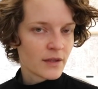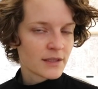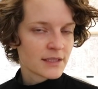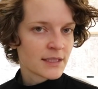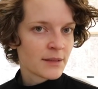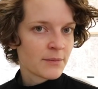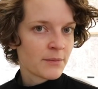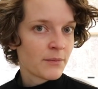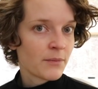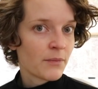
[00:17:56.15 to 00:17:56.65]

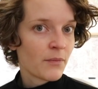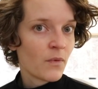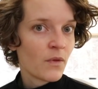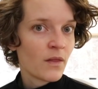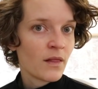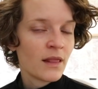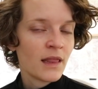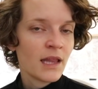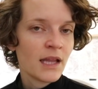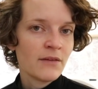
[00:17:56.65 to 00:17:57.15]
some
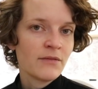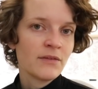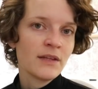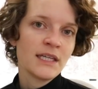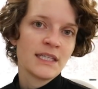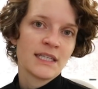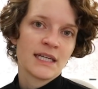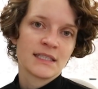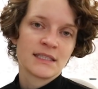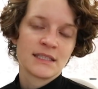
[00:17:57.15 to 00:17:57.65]
lovely
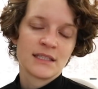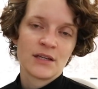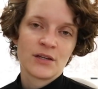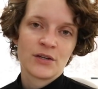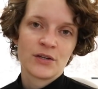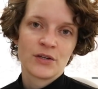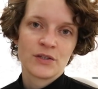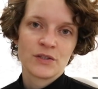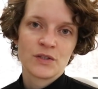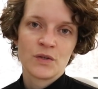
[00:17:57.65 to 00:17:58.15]
test
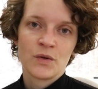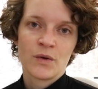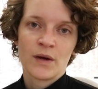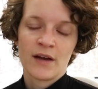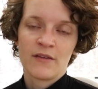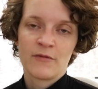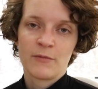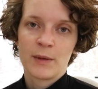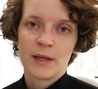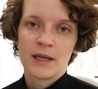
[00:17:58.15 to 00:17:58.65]
knitters who
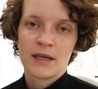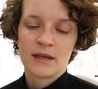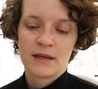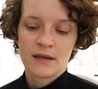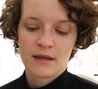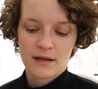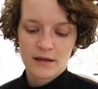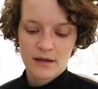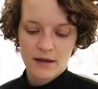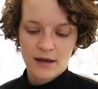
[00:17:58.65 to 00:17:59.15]
have
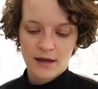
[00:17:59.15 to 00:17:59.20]
been